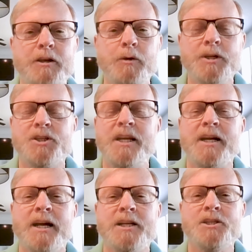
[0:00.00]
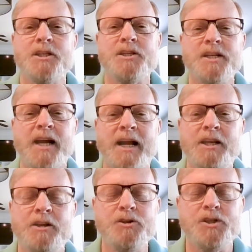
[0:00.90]
U S C I S is not
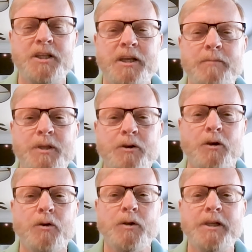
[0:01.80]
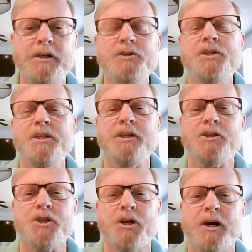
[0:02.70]
using them. They're only using the
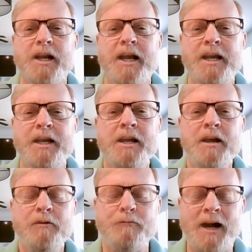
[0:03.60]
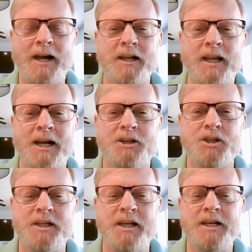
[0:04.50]
Chart A final
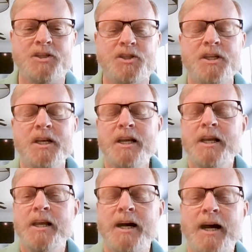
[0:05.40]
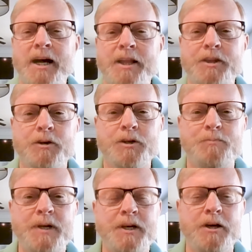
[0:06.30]
action dates. Uh, there has
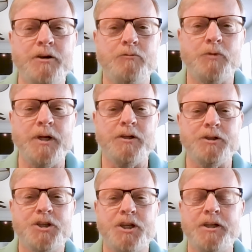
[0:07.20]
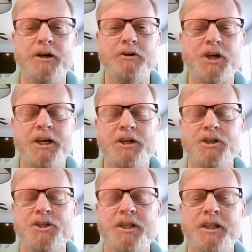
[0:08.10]
been no real ch no
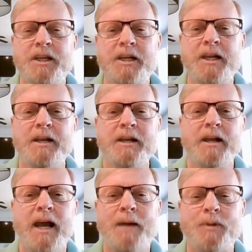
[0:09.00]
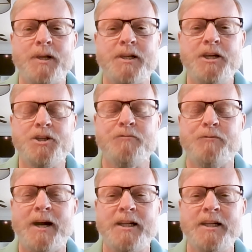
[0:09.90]
changes in the application
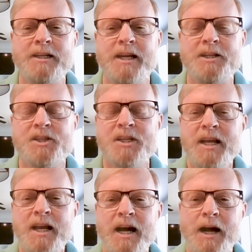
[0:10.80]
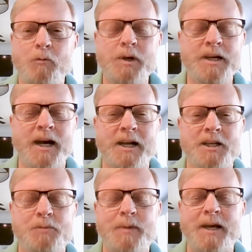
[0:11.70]
filing dates. I would not
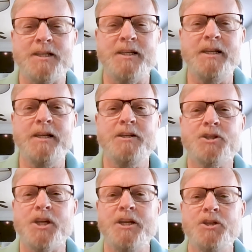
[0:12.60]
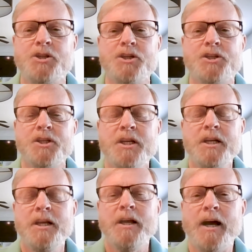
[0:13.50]
expect any changes
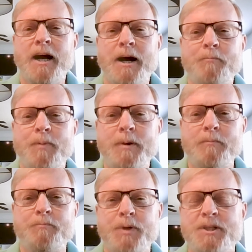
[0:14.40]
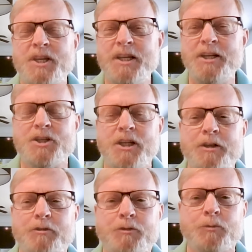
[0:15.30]
uh,
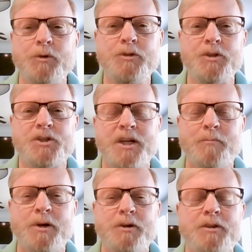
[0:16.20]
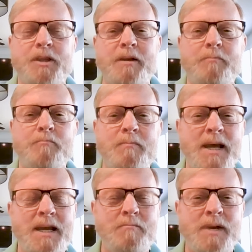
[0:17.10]
potentially through the summer. They
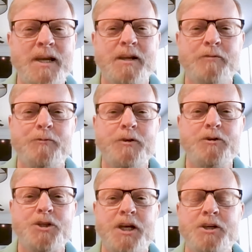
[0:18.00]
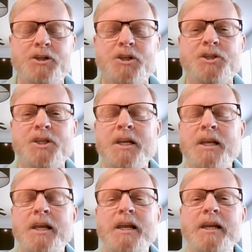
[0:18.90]
may make a few changes
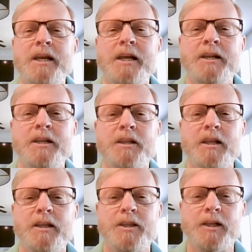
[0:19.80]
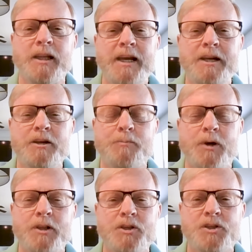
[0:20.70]
in the later
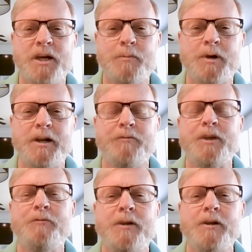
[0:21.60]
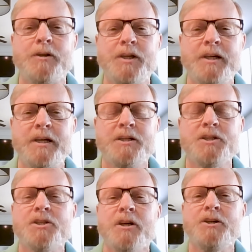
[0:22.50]
part of the summer if they feel they need to
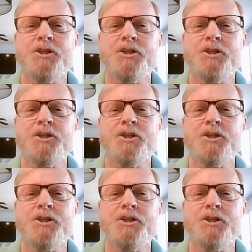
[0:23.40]
start